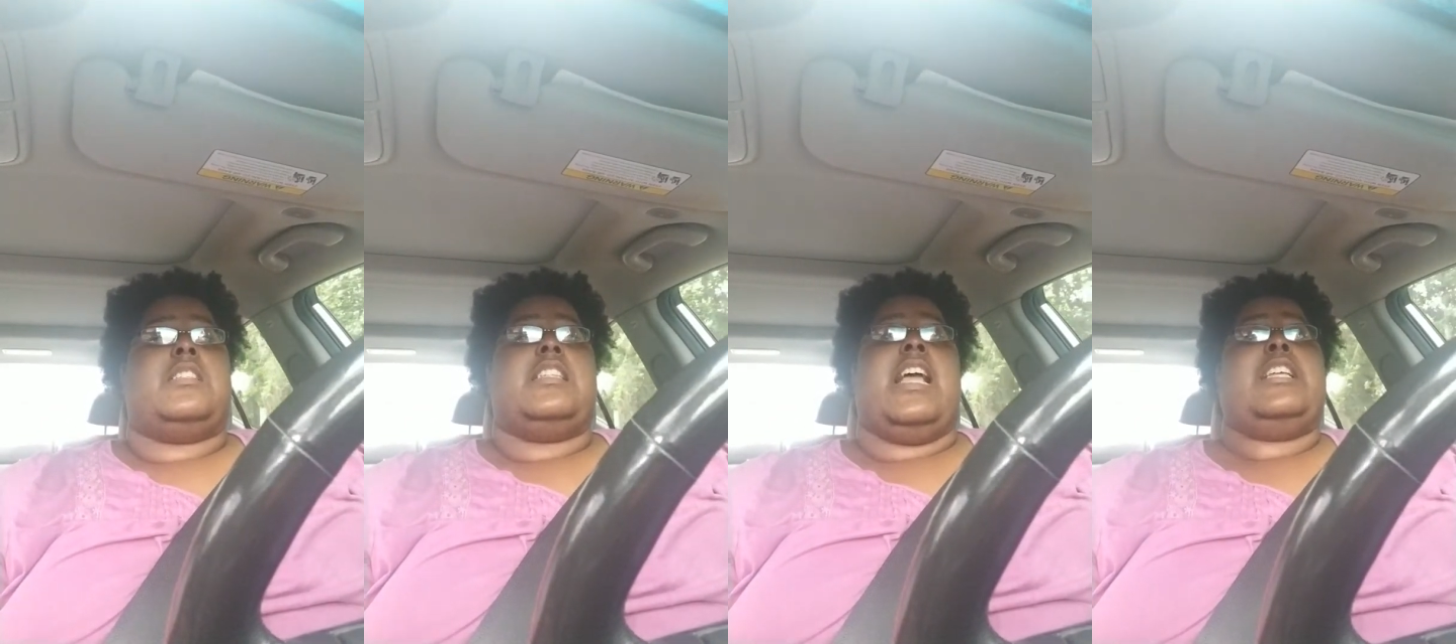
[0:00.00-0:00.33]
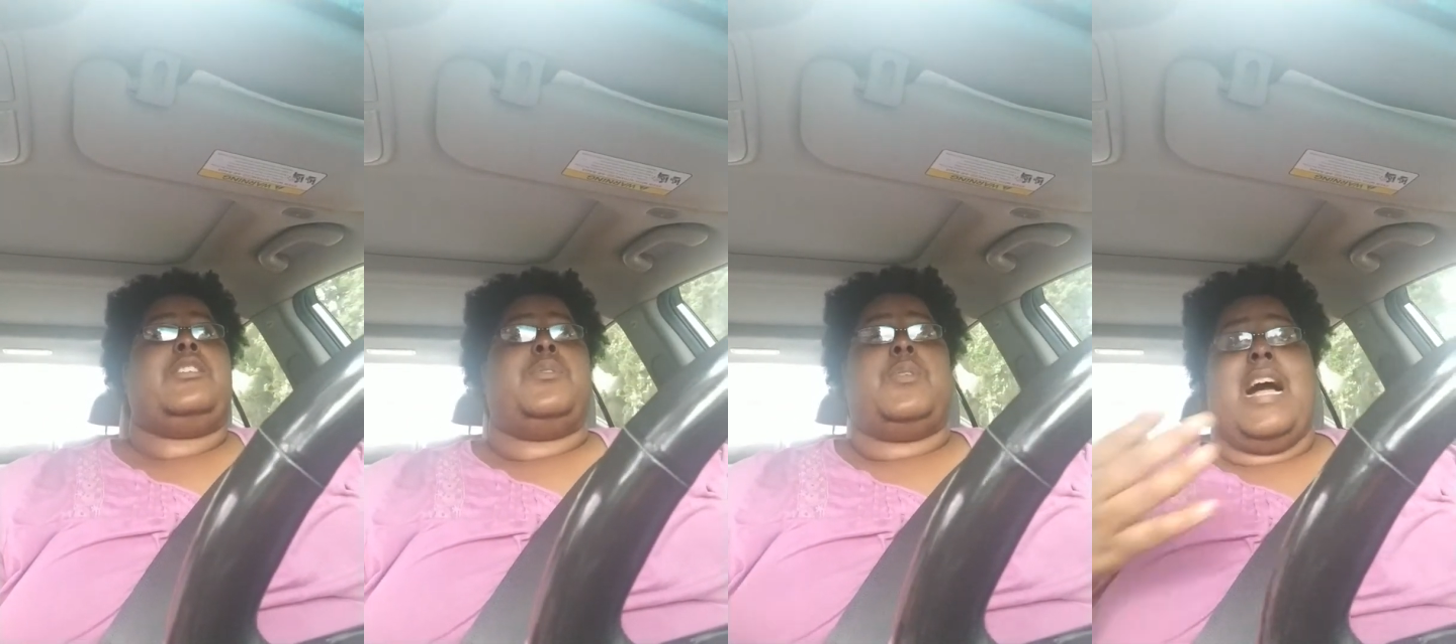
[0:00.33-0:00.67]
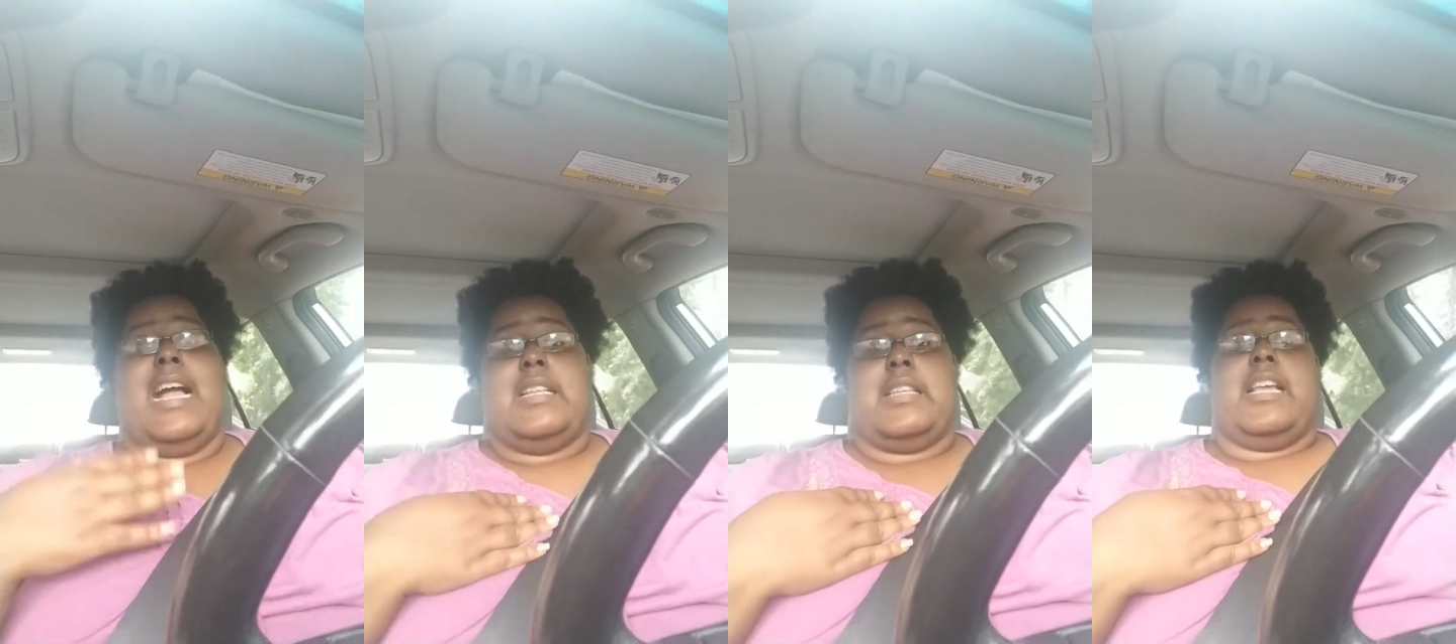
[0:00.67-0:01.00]
That's who
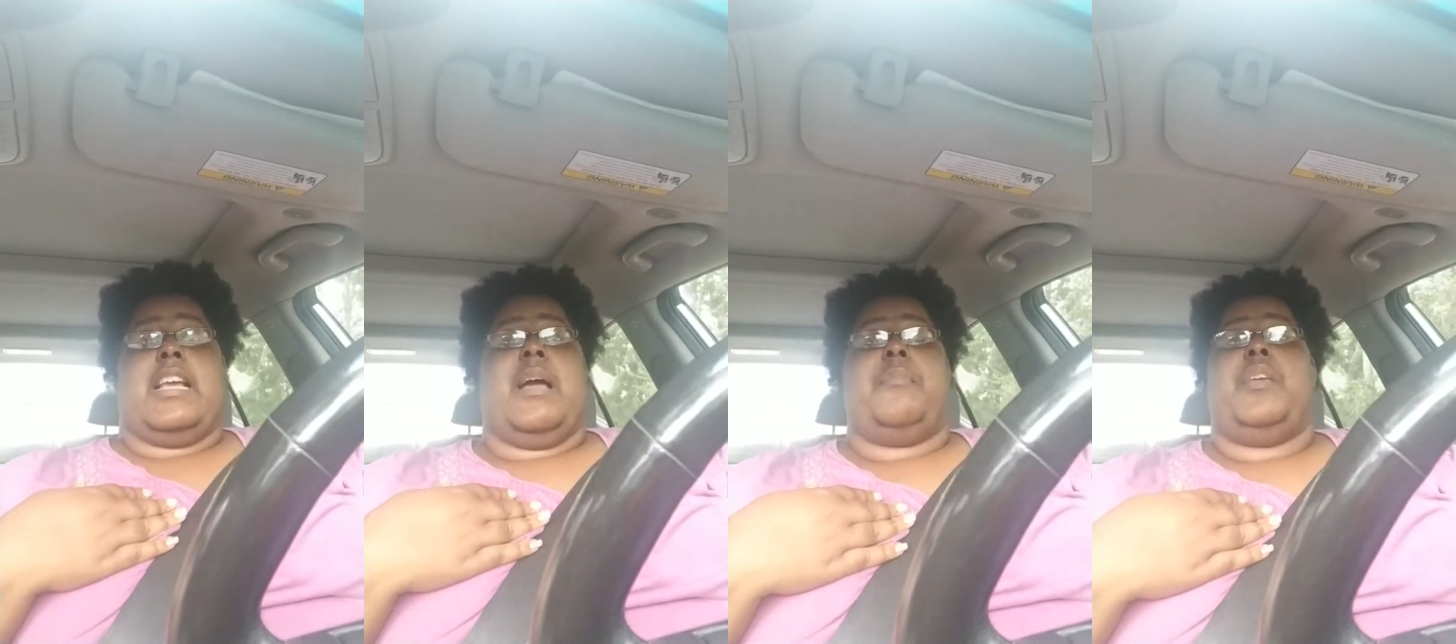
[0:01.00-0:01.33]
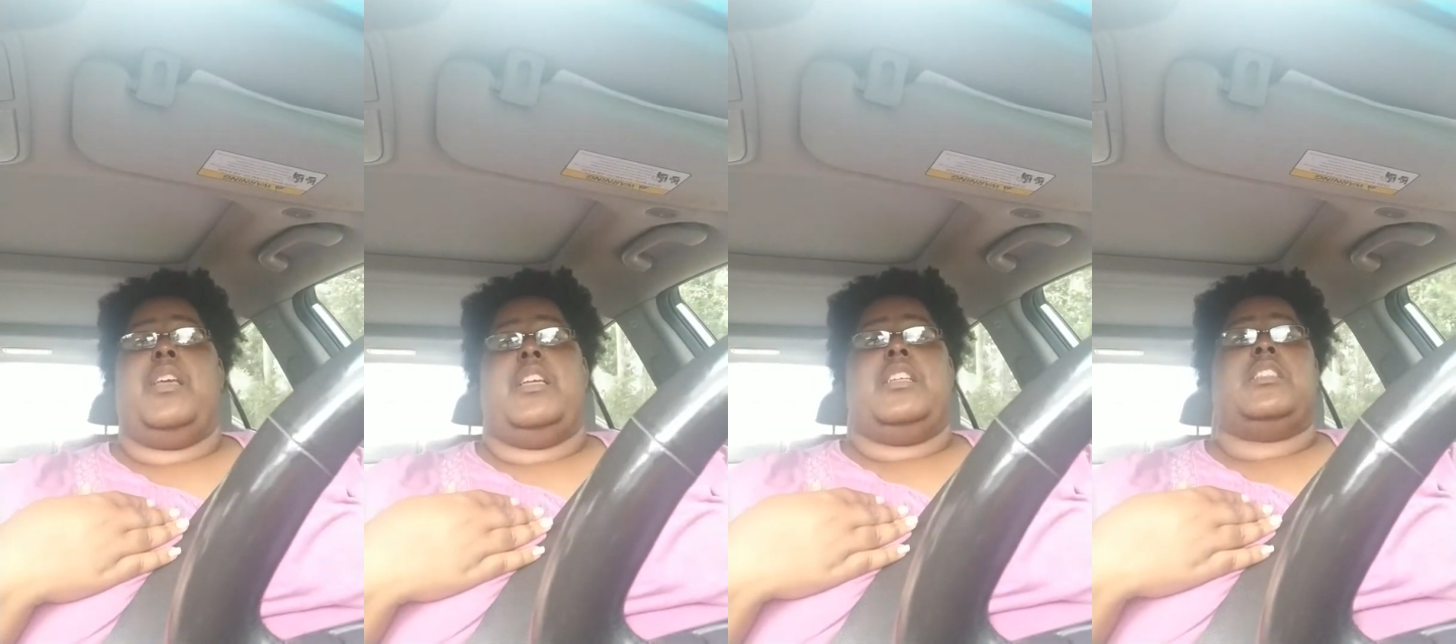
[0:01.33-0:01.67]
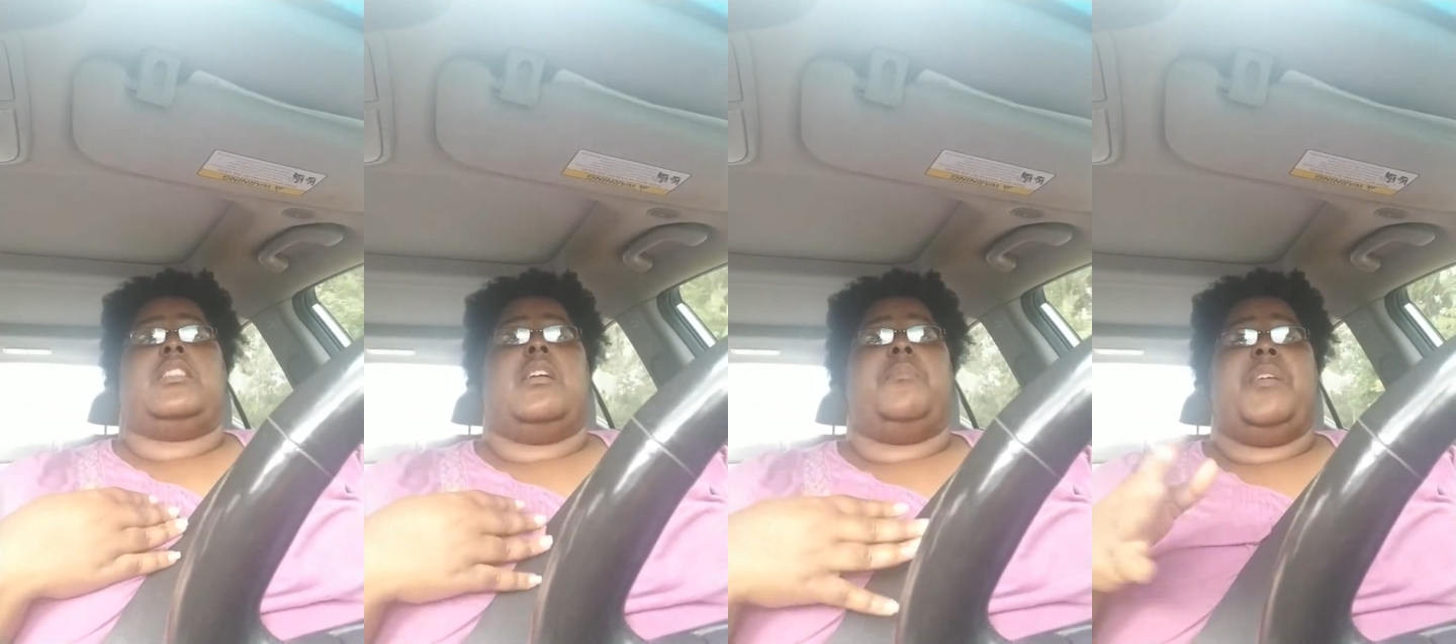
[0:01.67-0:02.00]
I think. I mean,
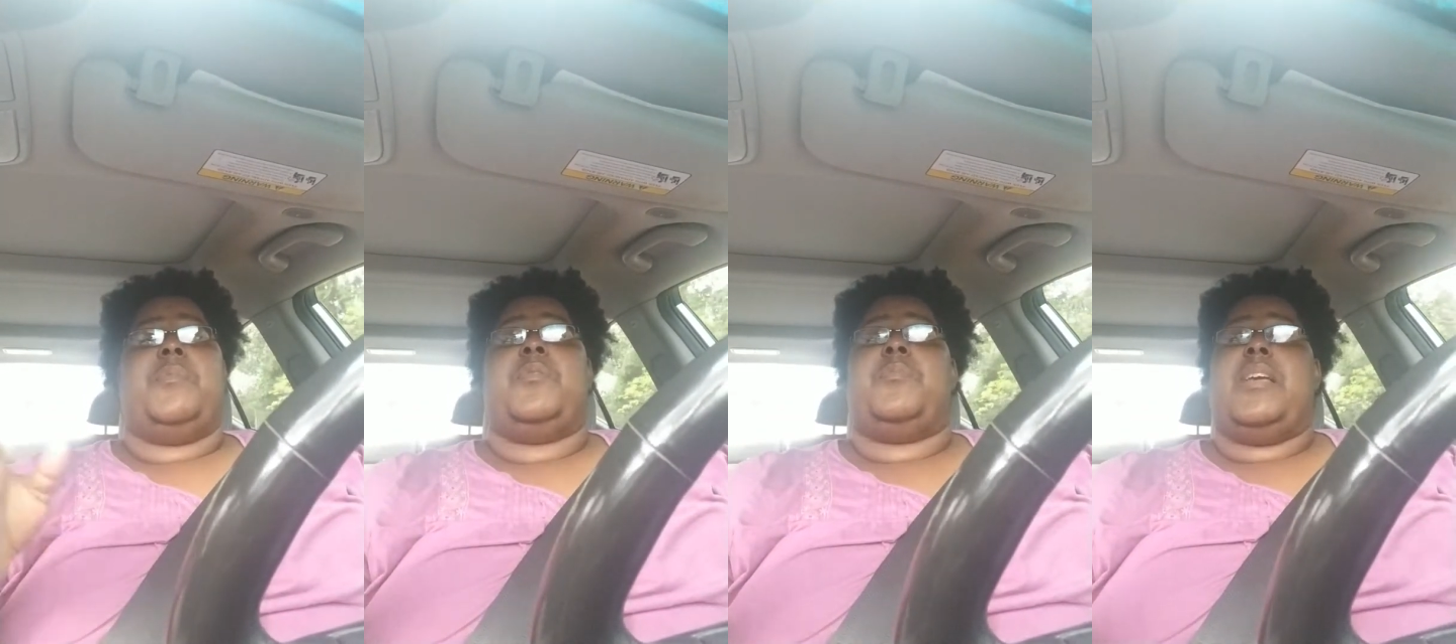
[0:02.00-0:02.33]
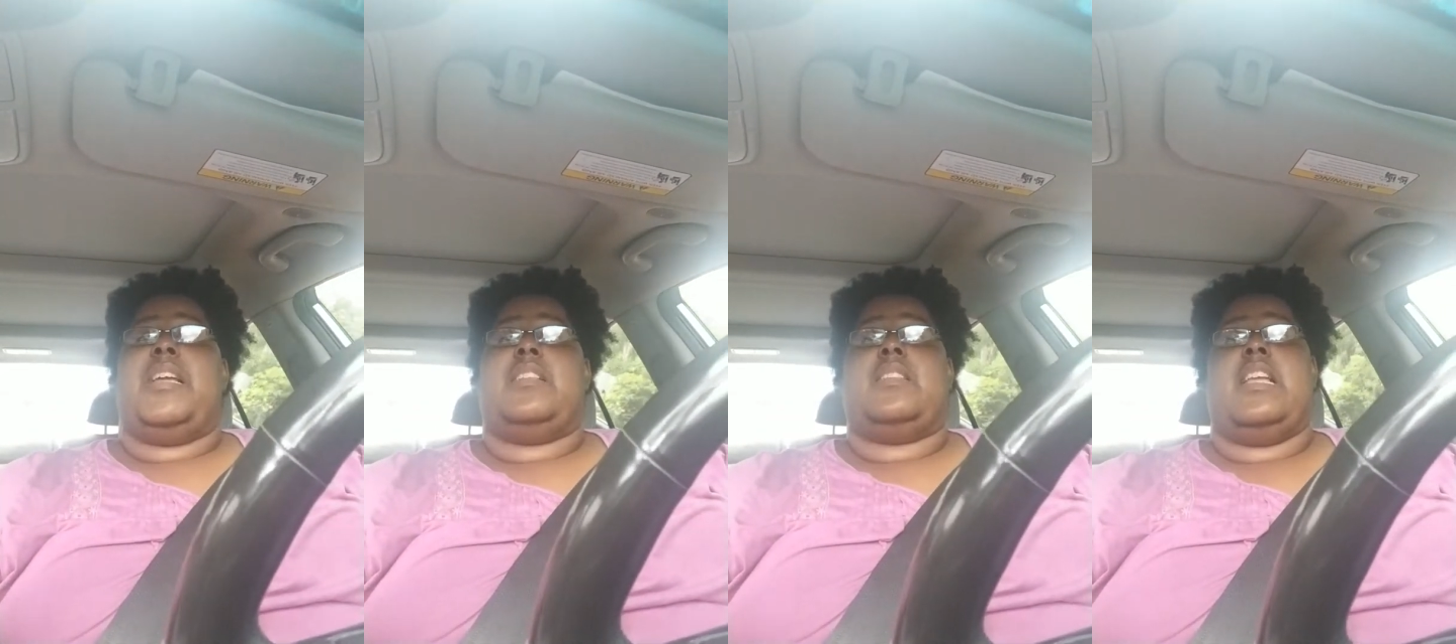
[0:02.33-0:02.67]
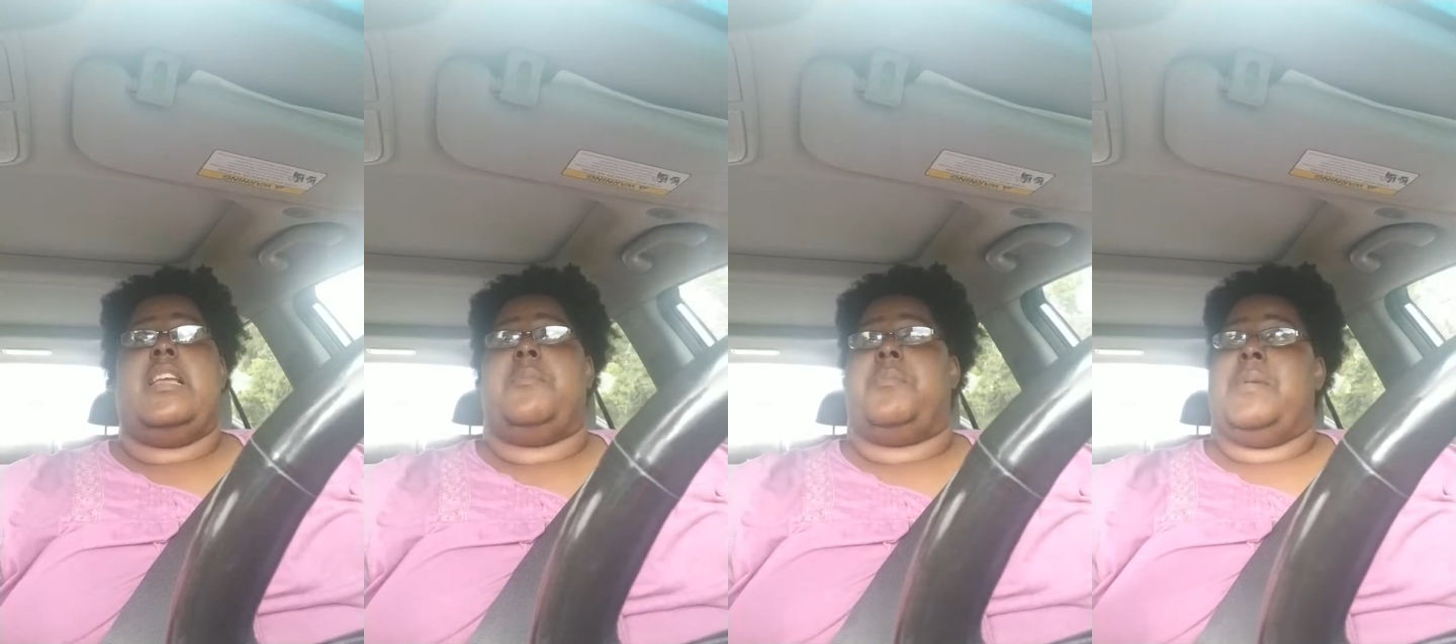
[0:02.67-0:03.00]
some people may
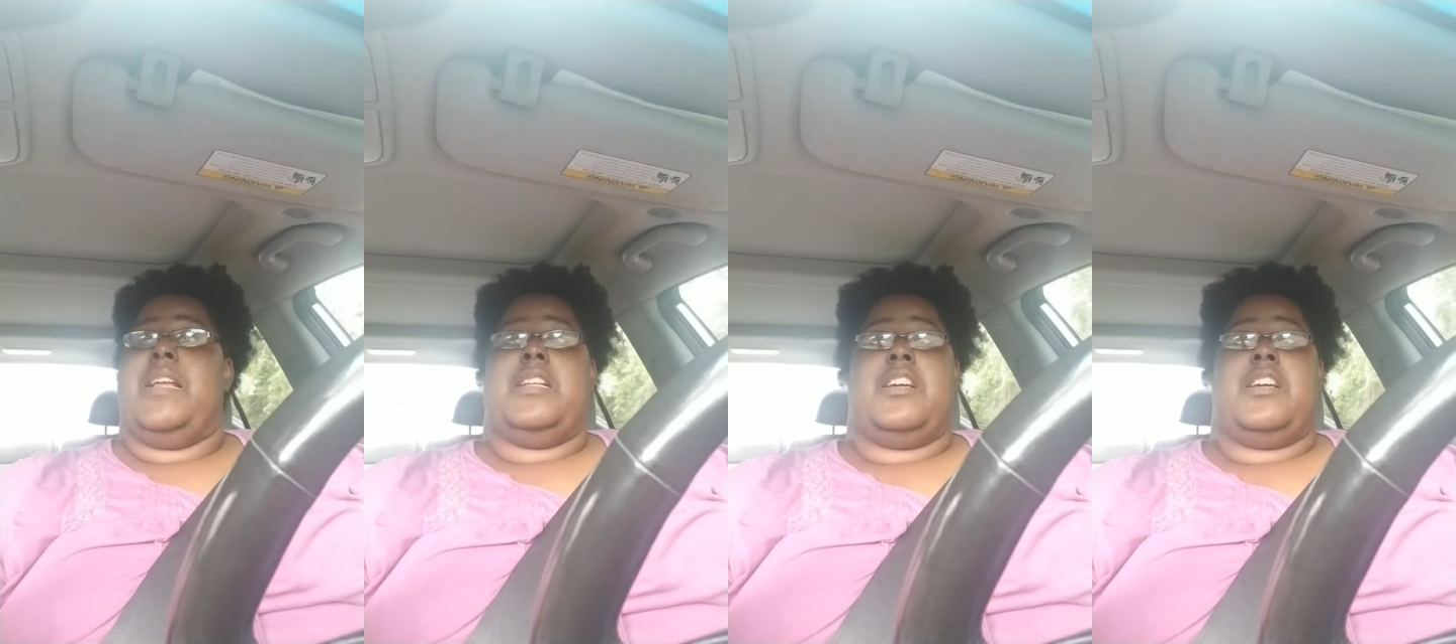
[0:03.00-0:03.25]
think may